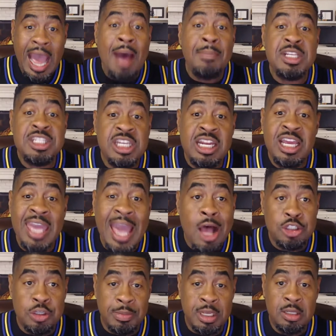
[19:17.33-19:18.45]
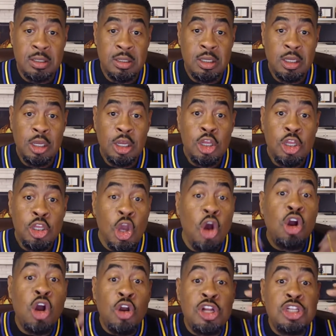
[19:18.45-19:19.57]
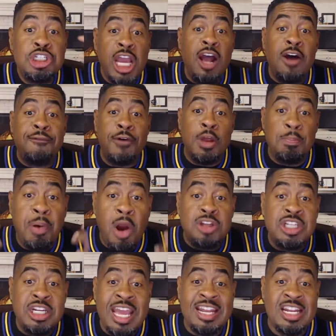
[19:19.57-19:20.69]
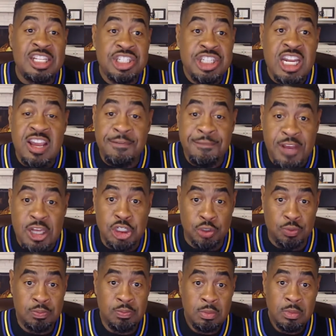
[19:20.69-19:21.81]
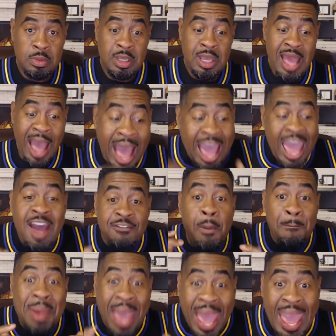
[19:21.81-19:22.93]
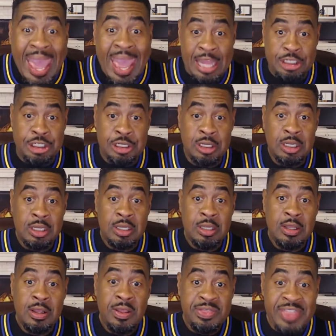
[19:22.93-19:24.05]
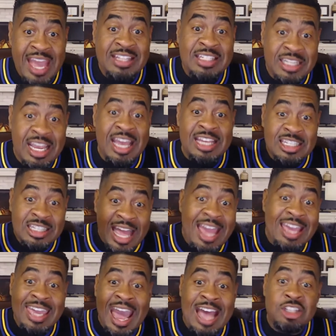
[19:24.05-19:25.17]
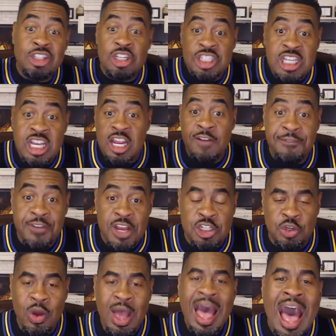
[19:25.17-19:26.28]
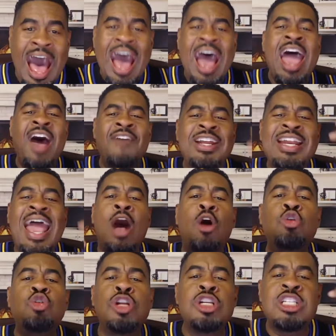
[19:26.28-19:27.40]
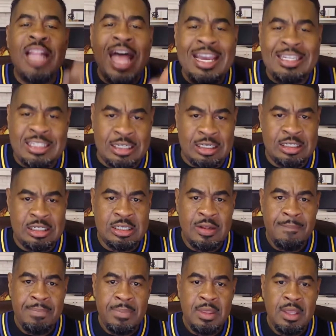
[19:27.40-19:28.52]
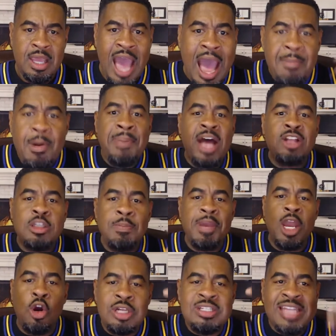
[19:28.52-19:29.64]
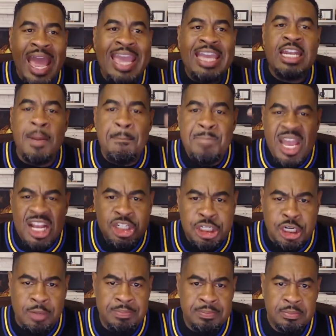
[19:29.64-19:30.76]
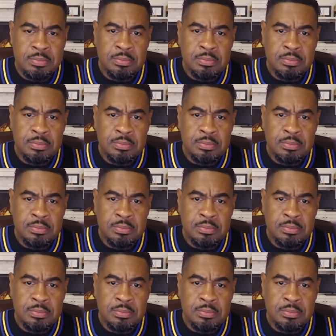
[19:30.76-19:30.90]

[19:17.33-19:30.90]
I'm a city councilman. You'll go to jail for impersonating a city official. I have a badge that says Lancaster City Official. I have an elder's license. I'm about to be ordained a bishop.